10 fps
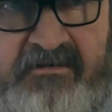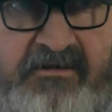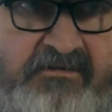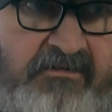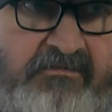you
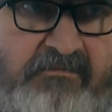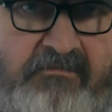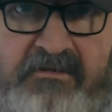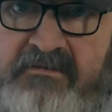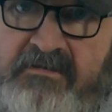can do the
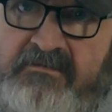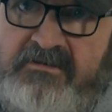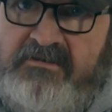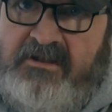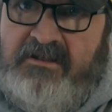1 to 2
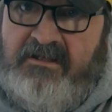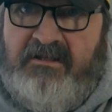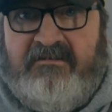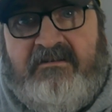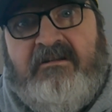sheet
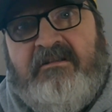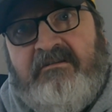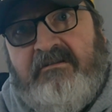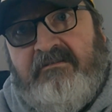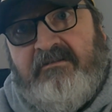kits, you
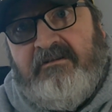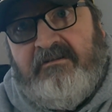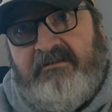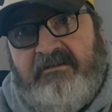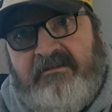can do
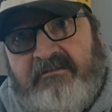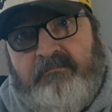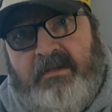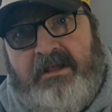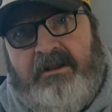the
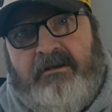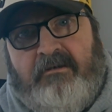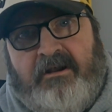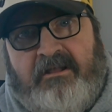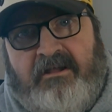
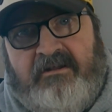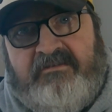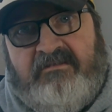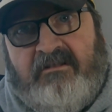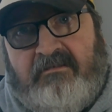mid-era
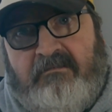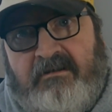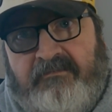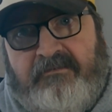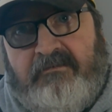kits, the 3
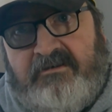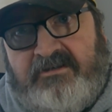to 4